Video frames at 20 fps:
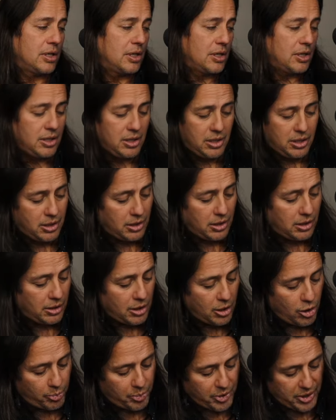
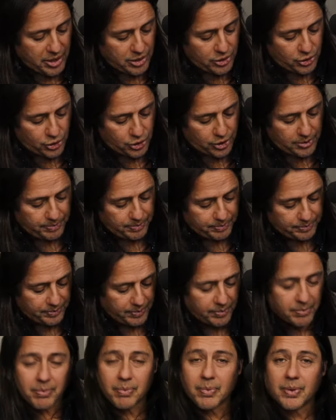Low pitch,
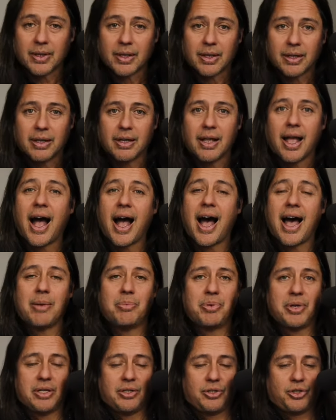high
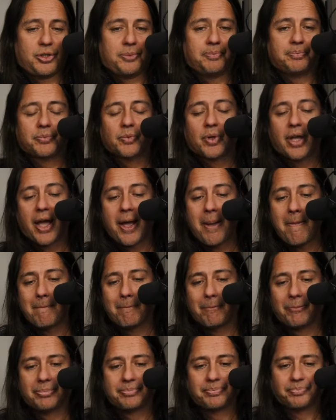pitch. Okay?
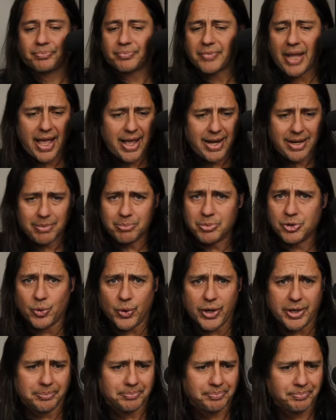And in
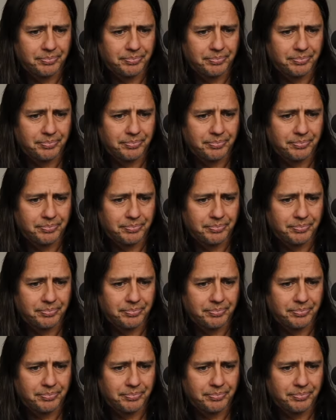between.